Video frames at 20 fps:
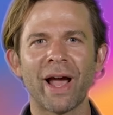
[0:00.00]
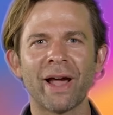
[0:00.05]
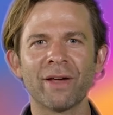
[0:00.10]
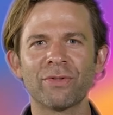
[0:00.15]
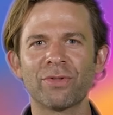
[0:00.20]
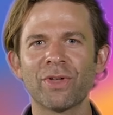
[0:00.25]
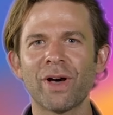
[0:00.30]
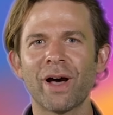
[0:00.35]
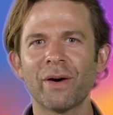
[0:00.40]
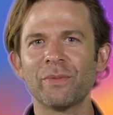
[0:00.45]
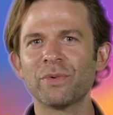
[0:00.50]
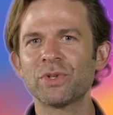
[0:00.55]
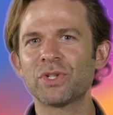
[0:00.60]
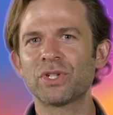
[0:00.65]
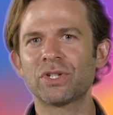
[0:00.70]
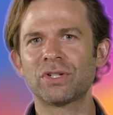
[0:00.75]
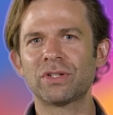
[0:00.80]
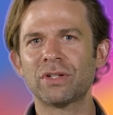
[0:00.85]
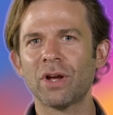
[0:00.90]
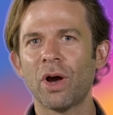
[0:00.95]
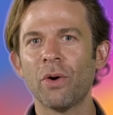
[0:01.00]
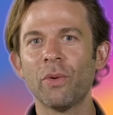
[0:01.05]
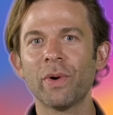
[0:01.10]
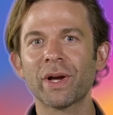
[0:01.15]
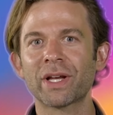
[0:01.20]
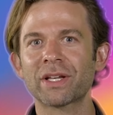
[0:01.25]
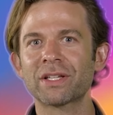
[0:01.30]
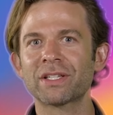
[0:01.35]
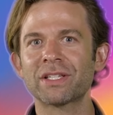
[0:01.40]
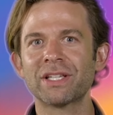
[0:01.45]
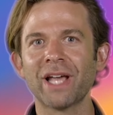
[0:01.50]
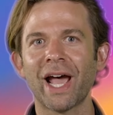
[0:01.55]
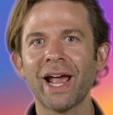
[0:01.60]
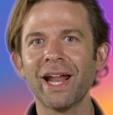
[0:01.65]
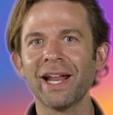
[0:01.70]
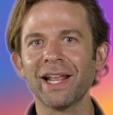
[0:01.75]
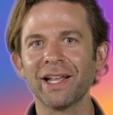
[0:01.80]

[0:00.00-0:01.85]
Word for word: then, AJ has grown into a